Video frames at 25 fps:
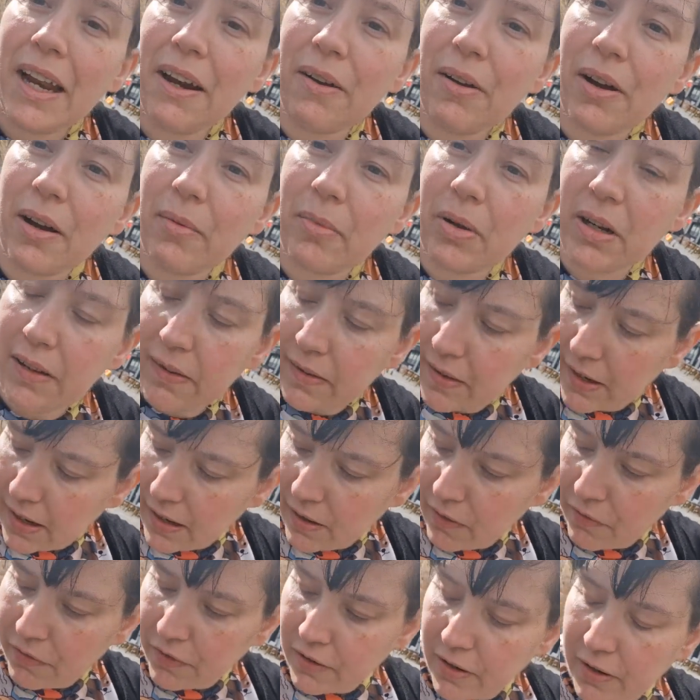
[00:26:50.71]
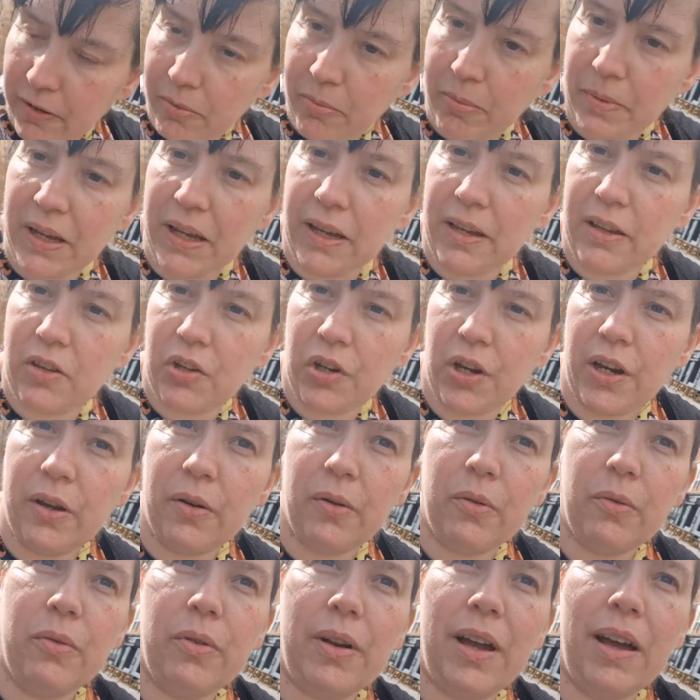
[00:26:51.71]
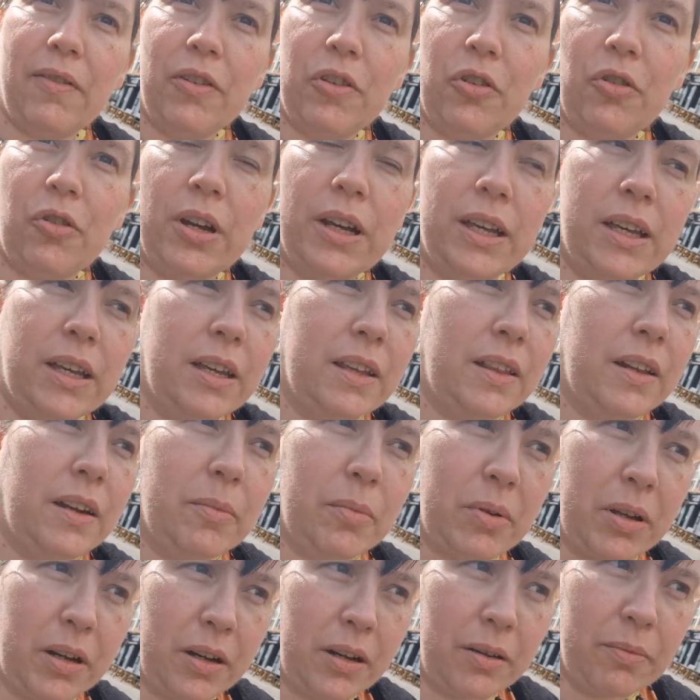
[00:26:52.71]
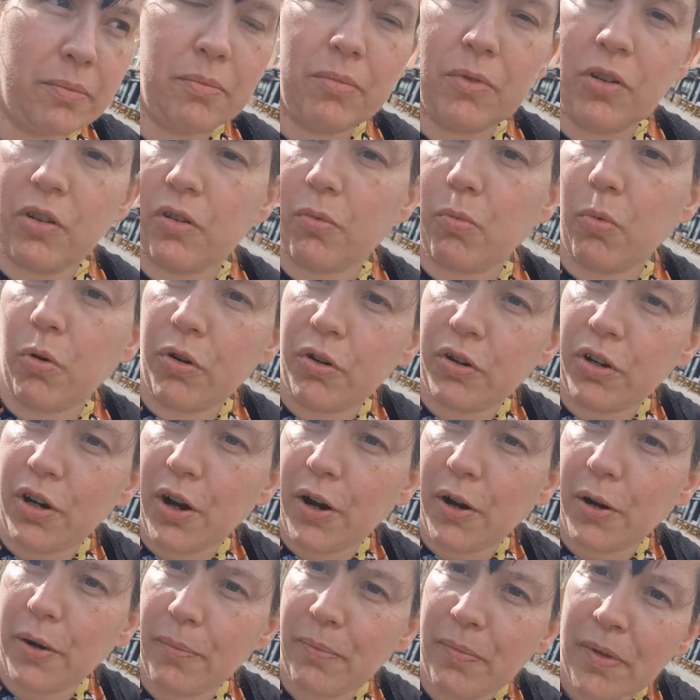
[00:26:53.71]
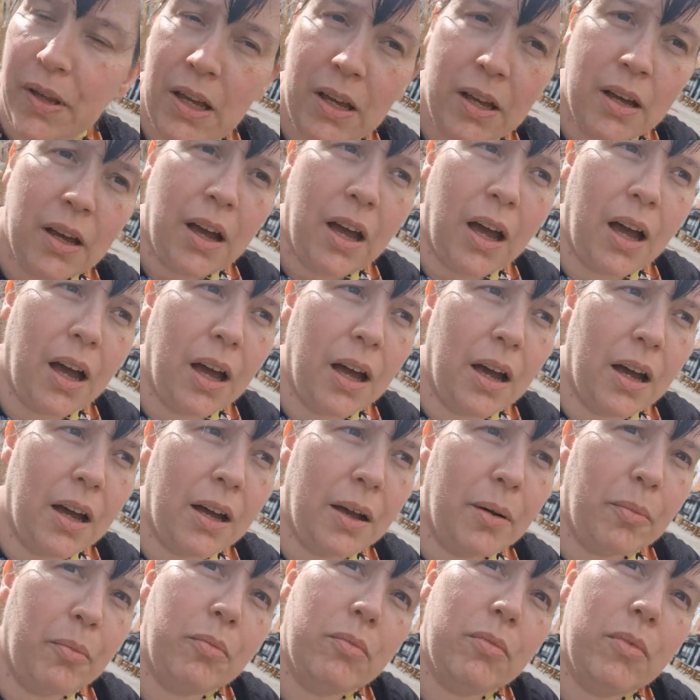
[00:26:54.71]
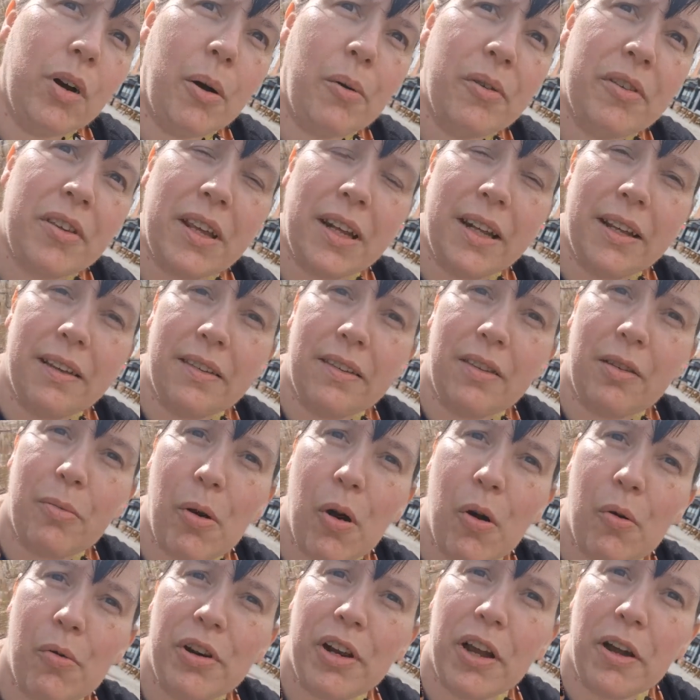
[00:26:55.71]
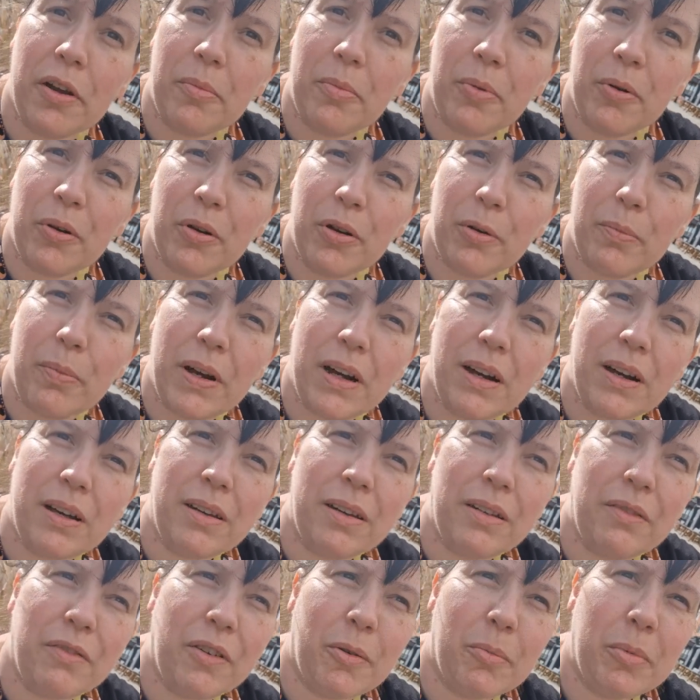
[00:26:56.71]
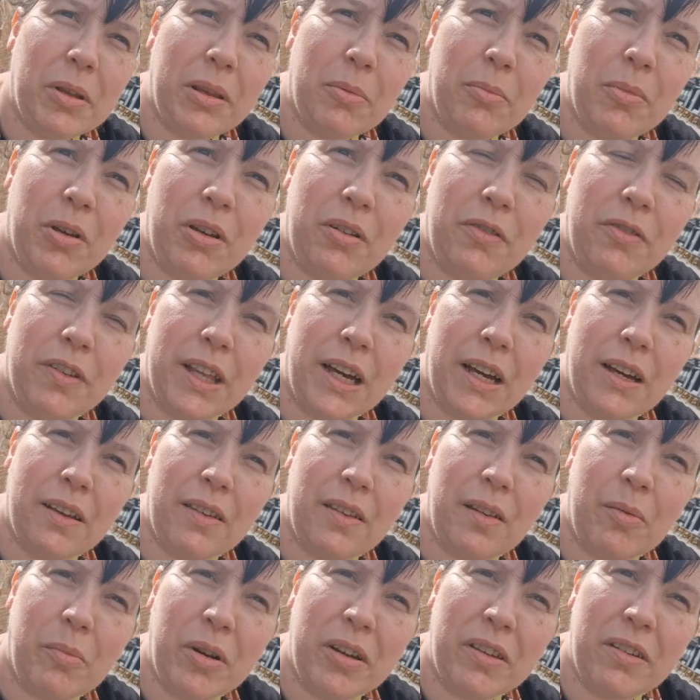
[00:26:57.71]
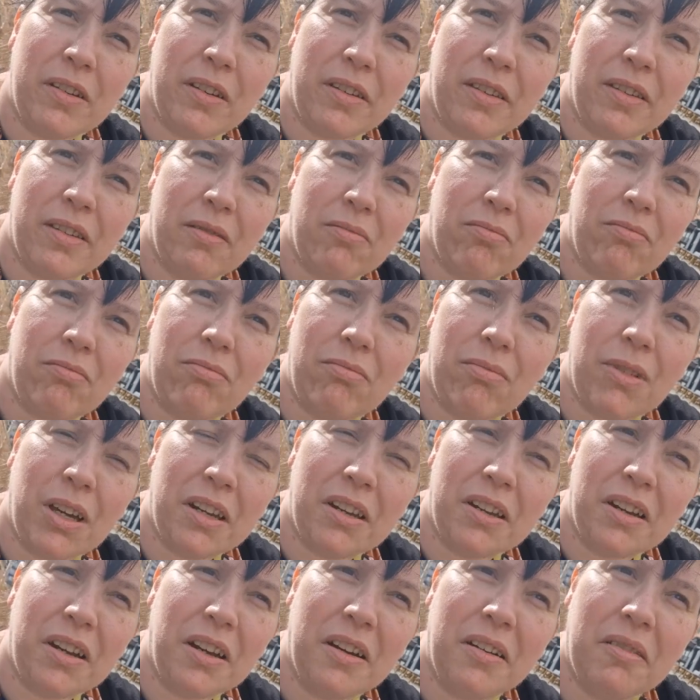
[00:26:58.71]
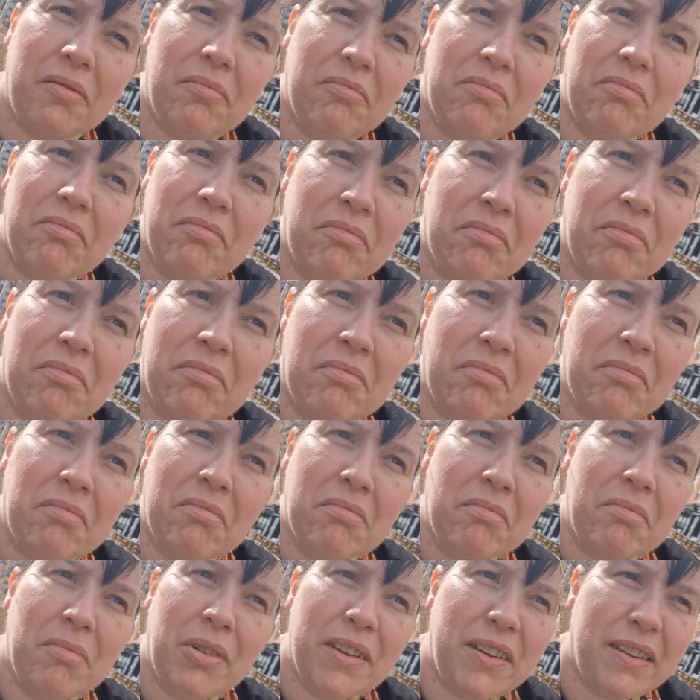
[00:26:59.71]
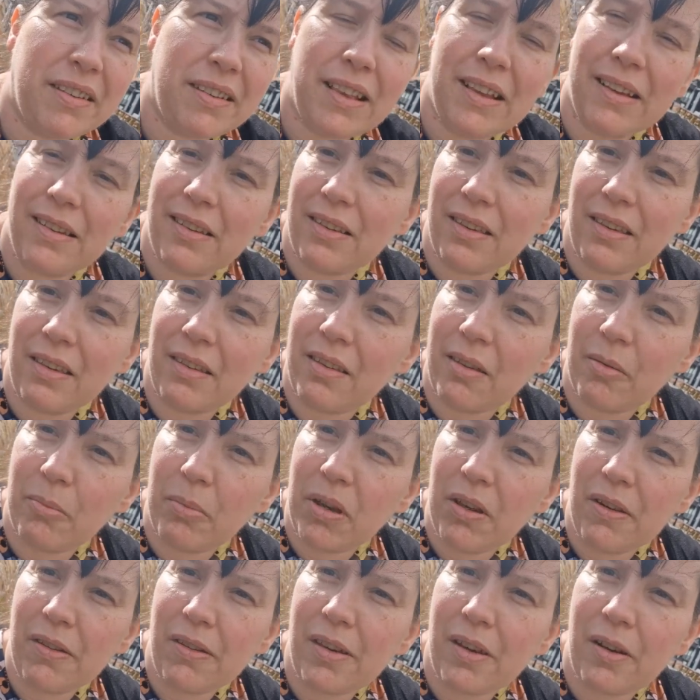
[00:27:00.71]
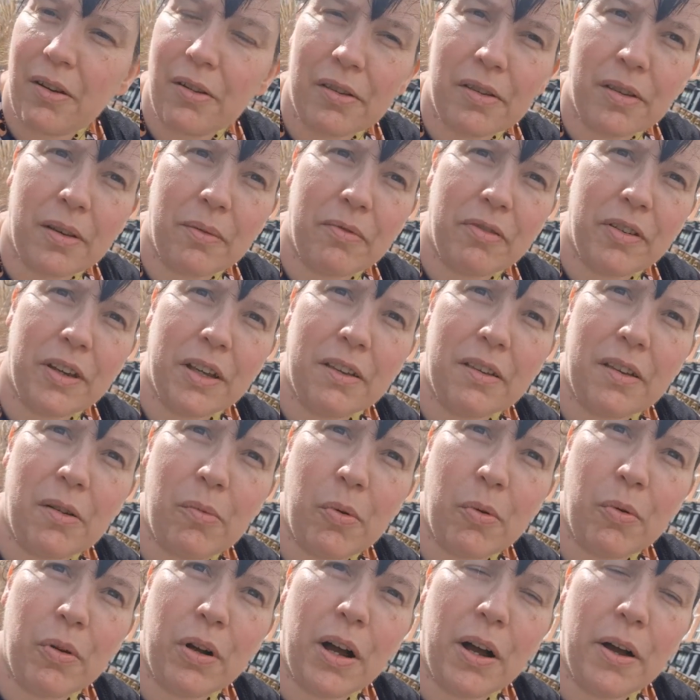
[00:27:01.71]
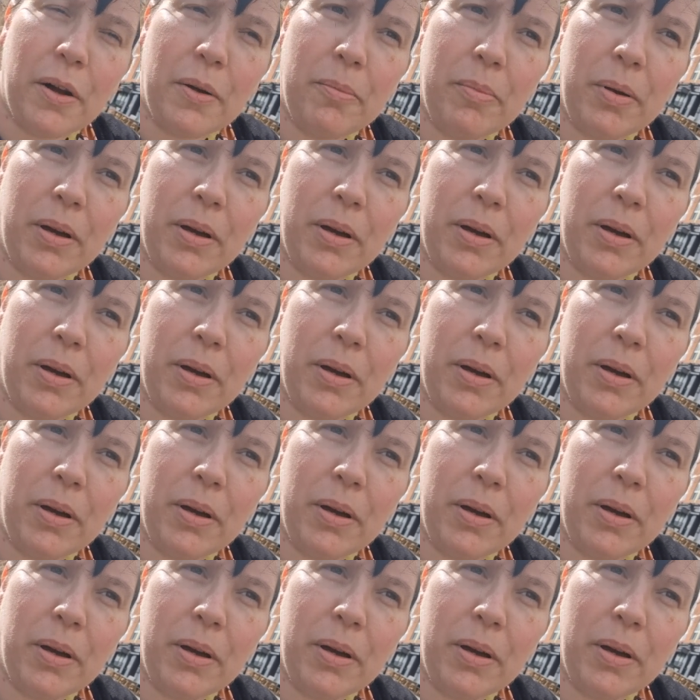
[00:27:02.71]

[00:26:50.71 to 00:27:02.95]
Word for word: anyway, I'm going to sit here for a little bit, chill, have a drink, and then I'm going to just wander home. Um, I was going to listen to my audiobook, but I don't know if I'm in the mood for that, so I might just, I don't know, I might just listen to some music or something as I walk home.